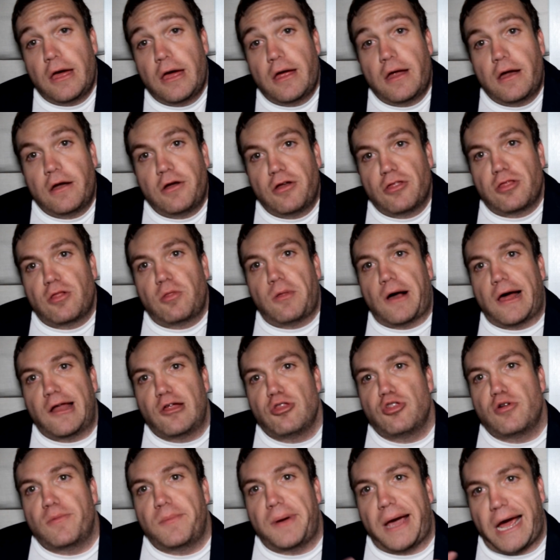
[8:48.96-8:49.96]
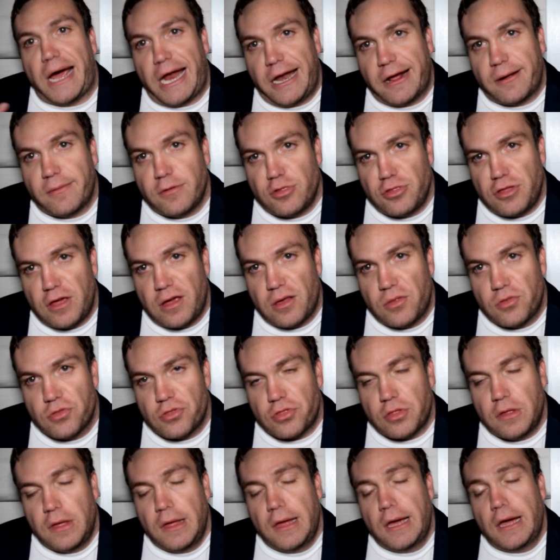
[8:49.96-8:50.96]
There's a lot of dramatic scenes.
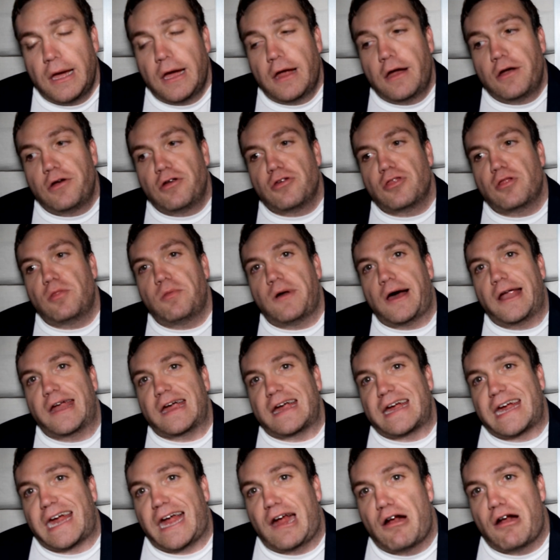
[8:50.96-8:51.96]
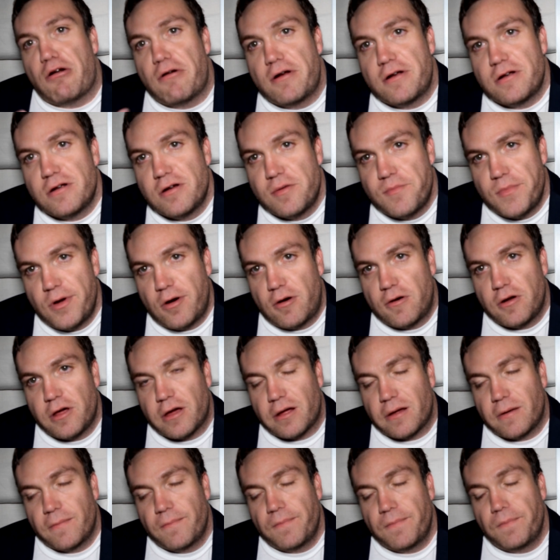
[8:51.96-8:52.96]
There's a lot of character
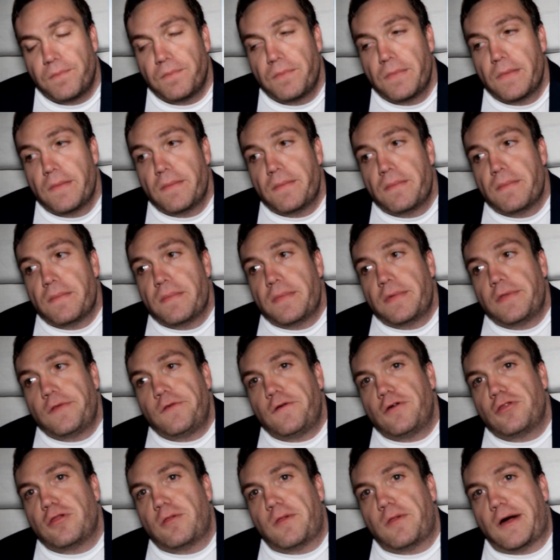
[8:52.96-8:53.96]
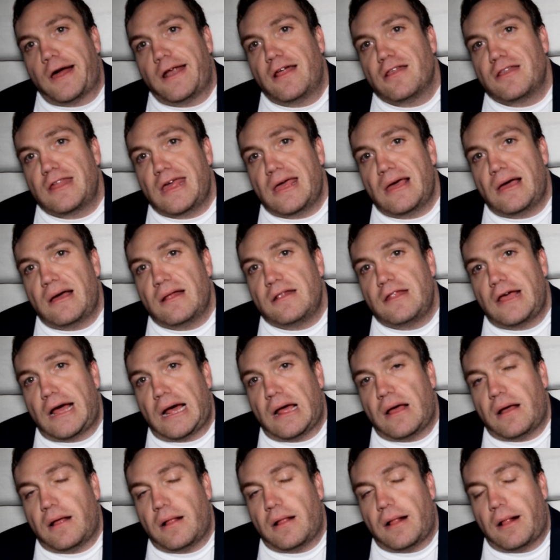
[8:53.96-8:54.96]
building. There's a lot
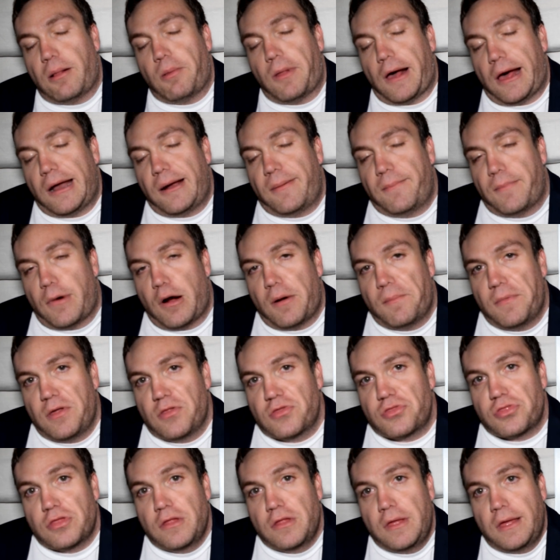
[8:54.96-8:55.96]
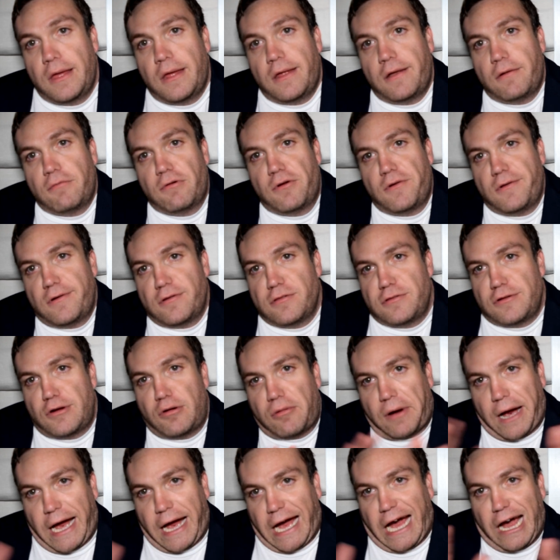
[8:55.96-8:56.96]
of moments where there's
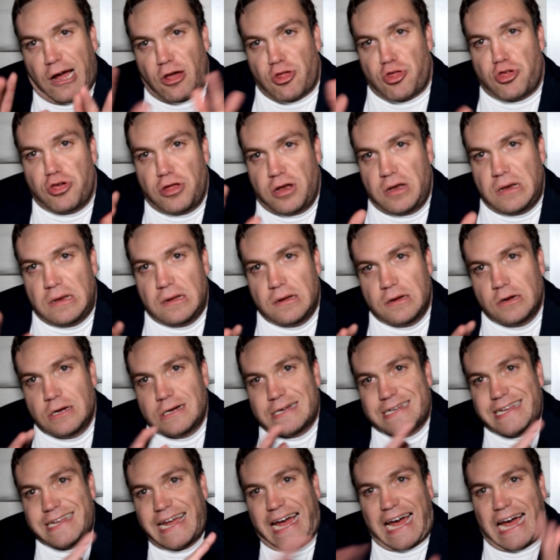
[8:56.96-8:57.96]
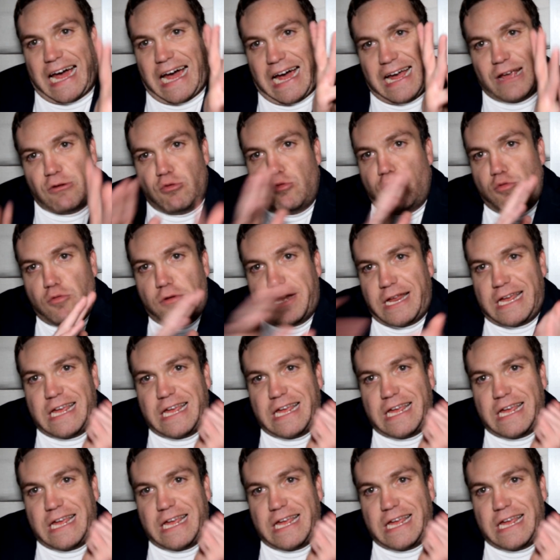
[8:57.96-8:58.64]
no action. None of